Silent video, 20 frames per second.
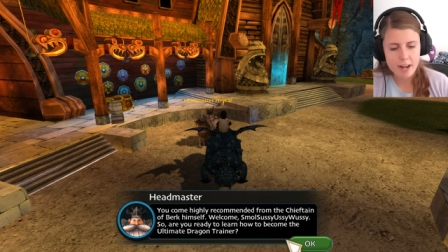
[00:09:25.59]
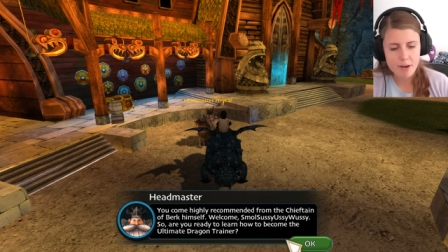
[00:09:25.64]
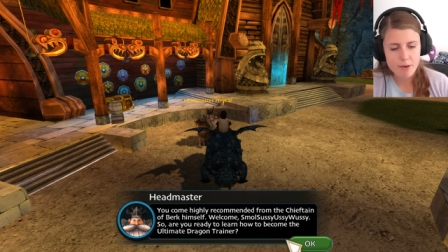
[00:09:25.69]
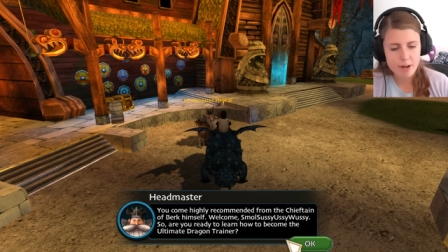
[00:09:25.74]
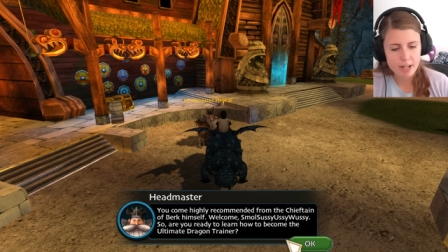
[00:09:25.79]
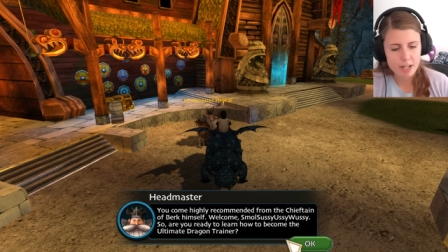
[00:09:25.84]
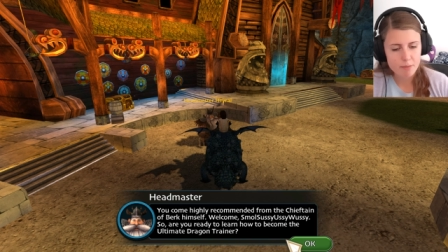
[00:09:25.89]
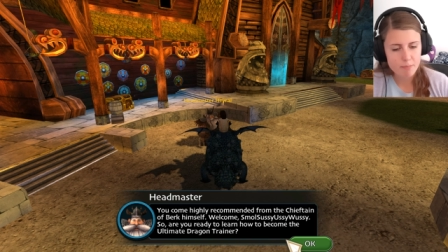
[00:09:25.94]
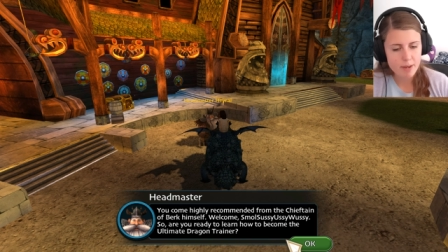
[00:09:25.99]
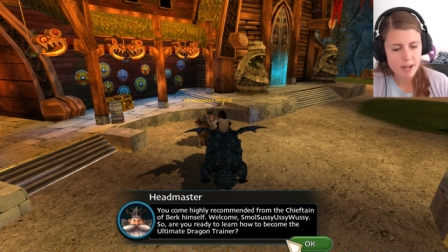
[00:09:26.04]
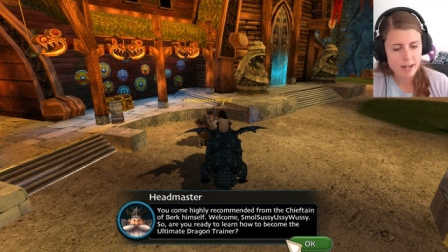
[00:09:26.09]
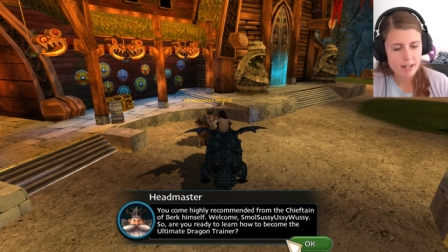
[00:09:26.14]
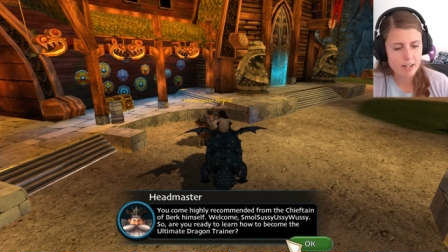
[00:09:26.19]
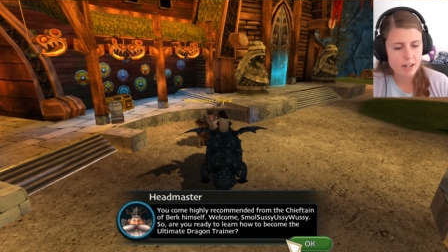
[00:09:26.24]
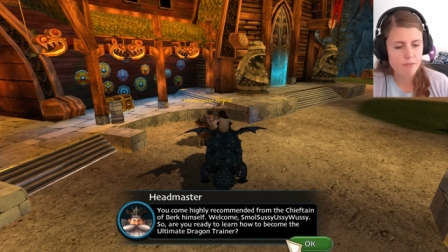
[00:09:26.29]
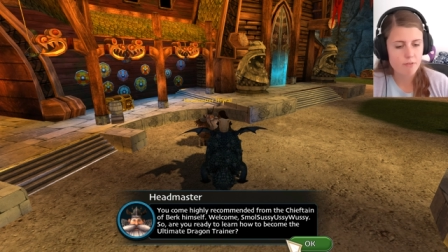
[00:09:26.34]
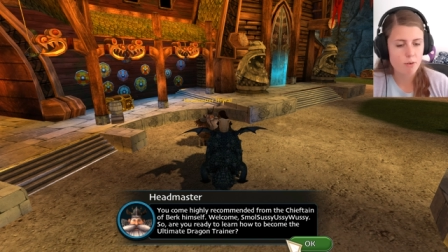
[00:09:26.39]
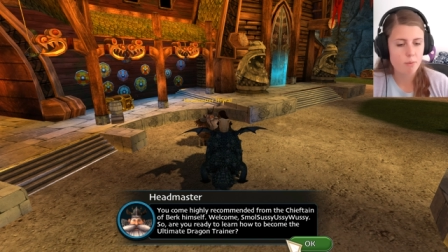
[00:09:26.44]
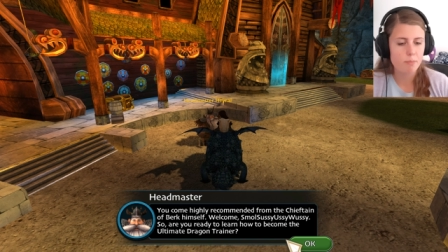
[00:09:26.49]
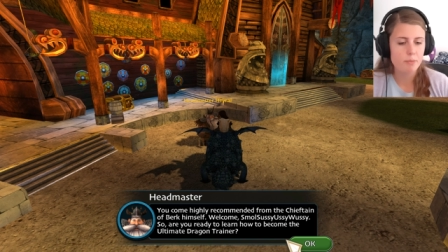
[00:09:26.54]

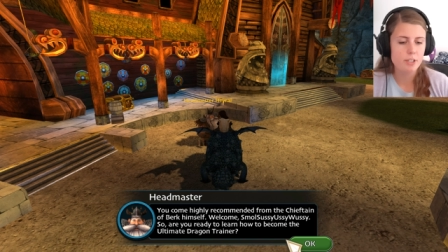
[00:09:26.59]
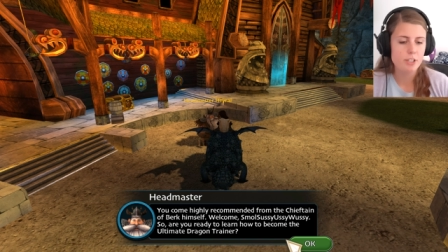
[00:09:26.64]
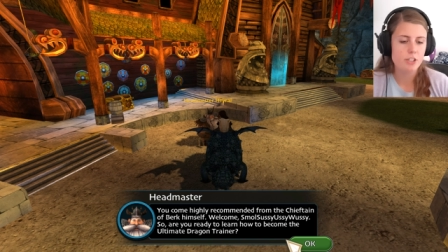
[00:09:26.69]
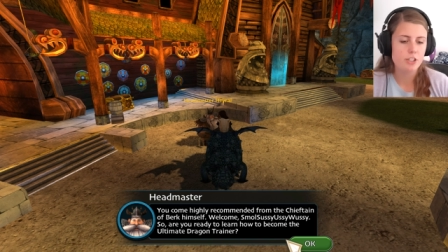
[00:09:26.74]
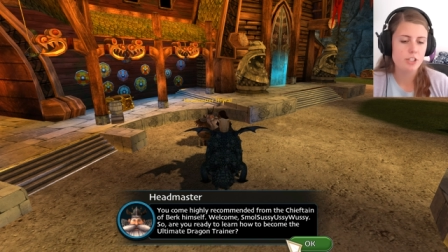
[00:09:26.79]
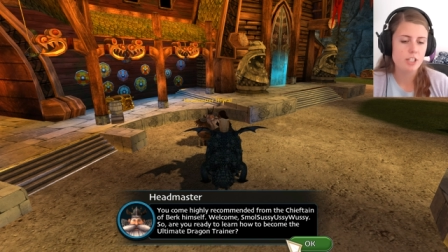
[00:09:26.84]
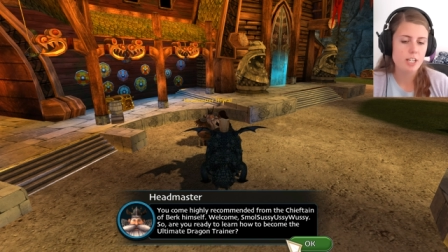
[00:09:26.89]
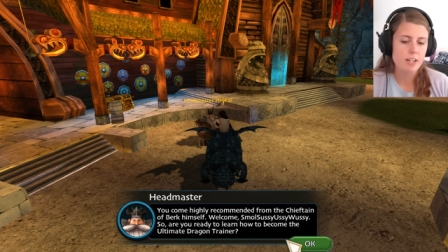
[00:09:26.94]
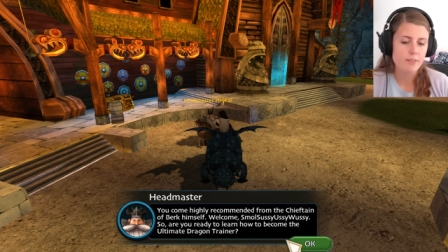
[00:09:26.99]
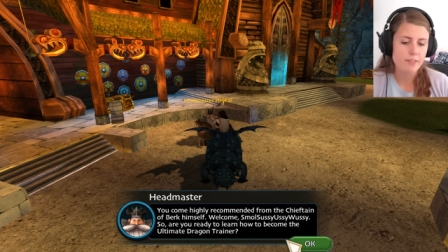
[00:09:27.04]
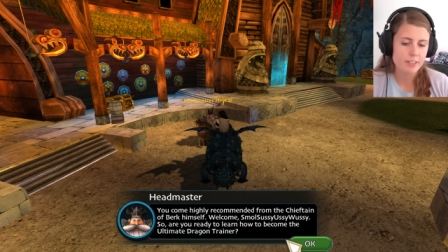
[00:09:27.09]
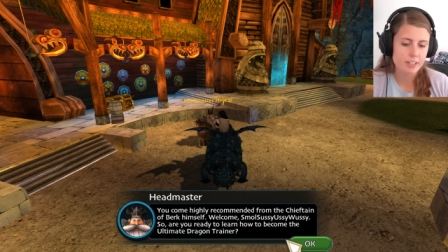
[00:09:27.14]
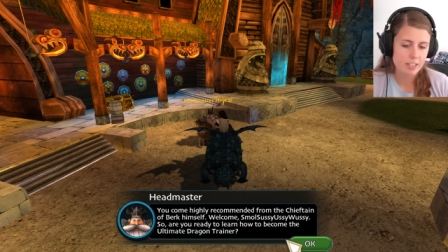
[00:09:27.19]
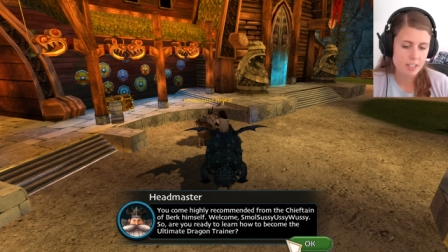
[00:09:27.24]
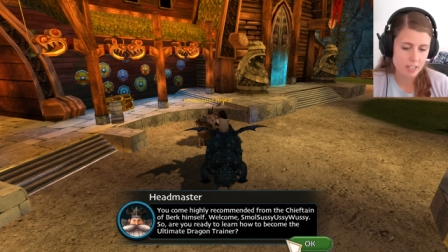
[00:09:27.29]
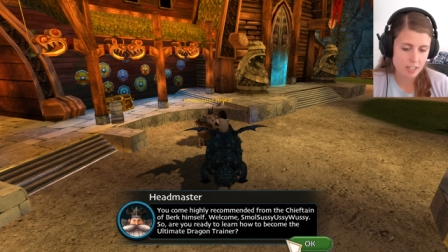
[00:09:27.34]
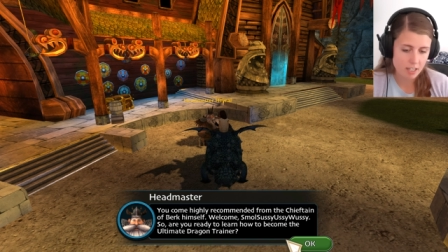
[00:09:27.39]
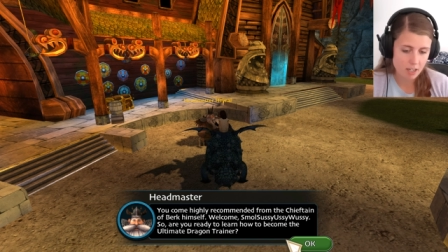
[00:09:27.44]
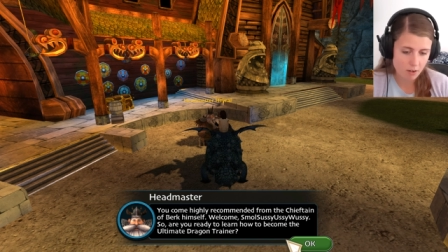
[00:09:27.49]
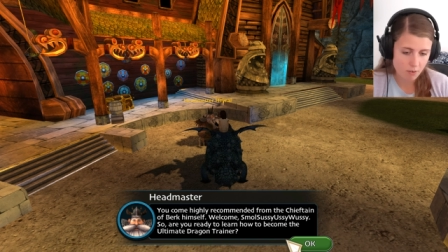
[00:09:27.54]
recommended from the
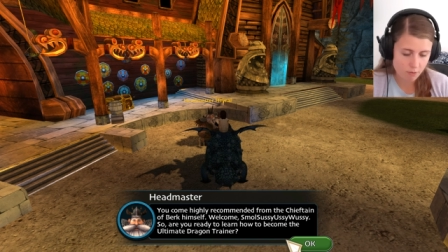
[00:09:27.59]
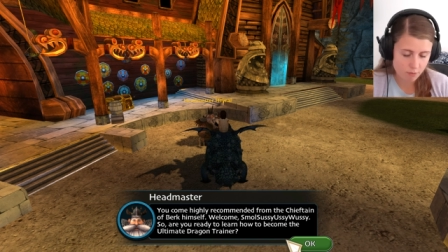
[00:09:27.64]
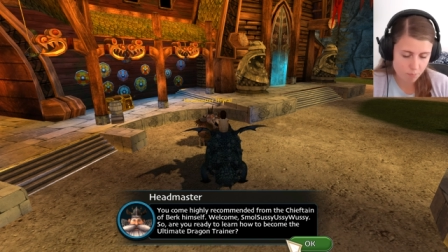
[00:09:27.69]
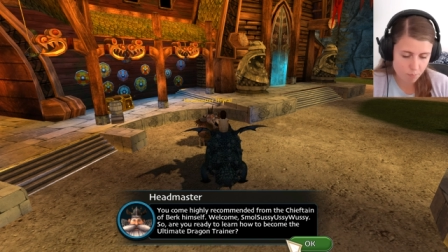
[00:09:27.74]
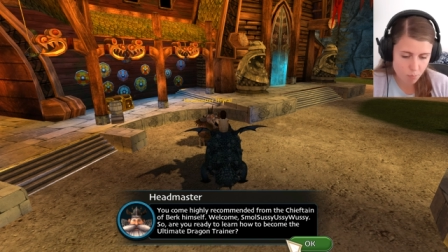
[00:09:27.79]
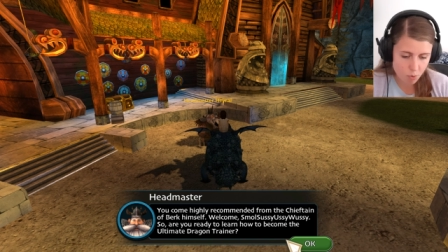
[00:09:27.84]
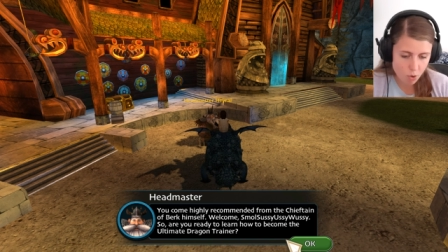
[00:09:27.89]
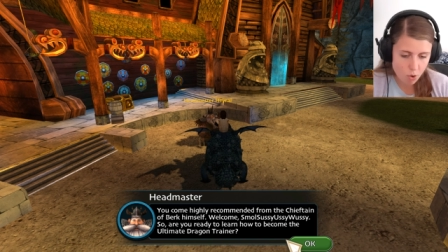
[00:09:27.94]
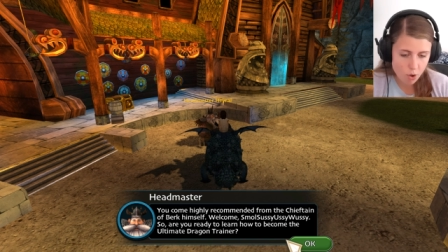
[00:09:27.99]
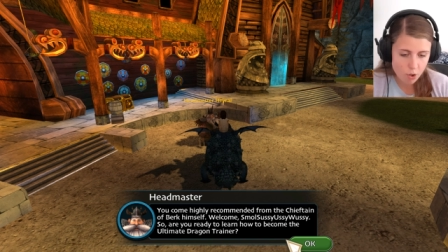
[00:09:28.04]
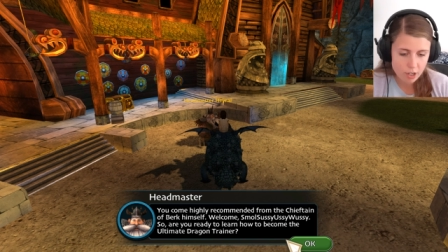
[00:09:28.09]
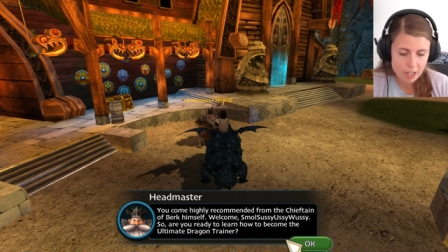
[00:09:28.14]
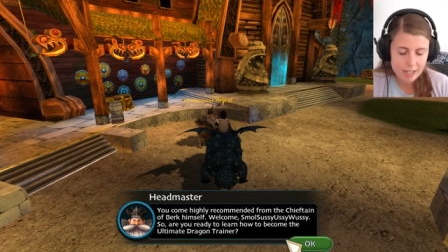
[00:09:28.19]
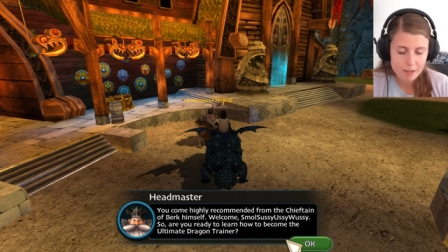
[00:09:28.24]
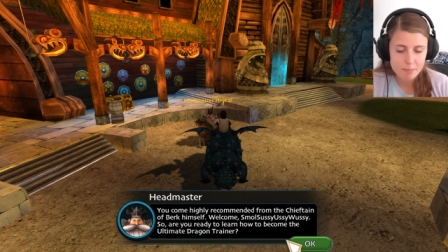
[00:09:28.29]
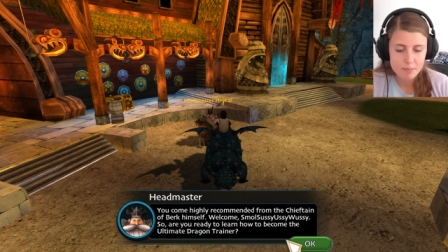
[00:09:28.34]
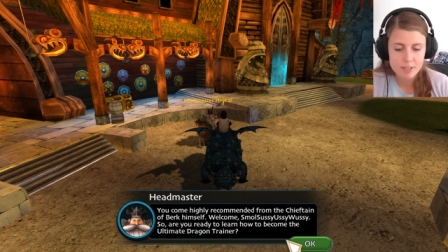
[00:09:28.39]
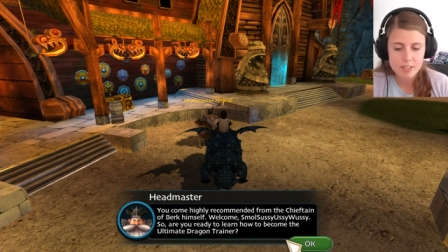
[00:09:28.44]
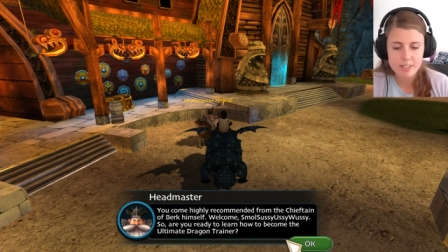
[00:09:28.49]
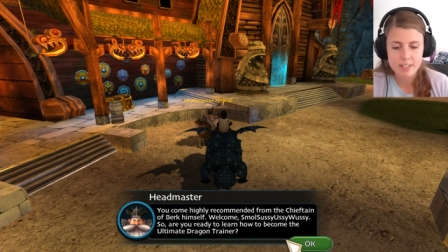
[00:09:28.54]
chieftain of Berk
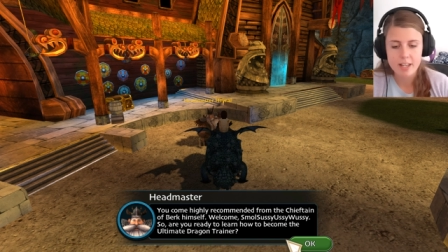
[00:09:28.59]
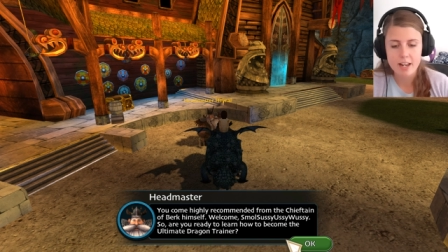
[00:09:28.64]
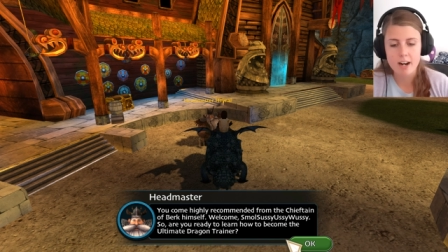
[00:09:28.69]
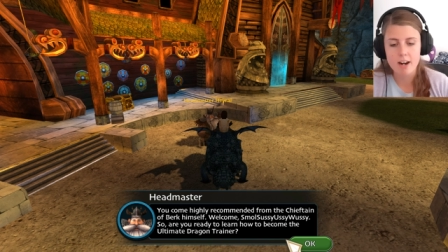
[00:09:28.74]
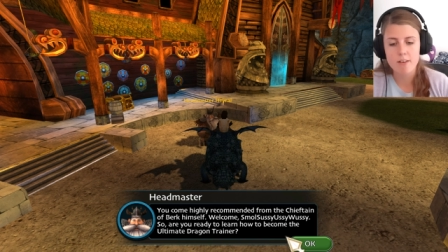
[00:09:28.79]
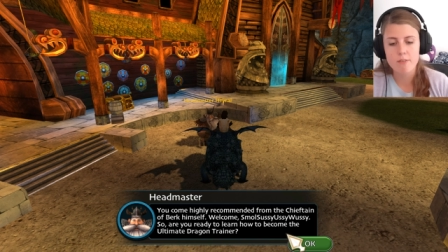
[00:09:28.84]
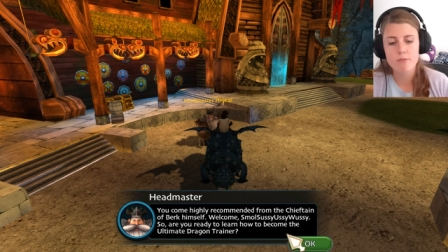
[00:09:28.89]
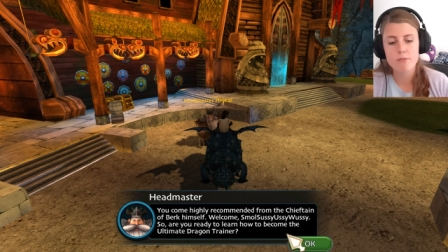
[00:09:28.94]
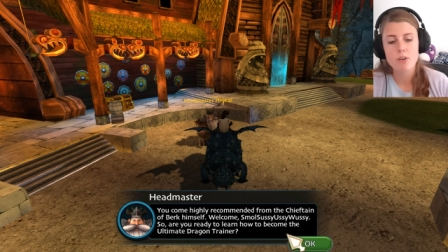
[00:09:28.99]
himself.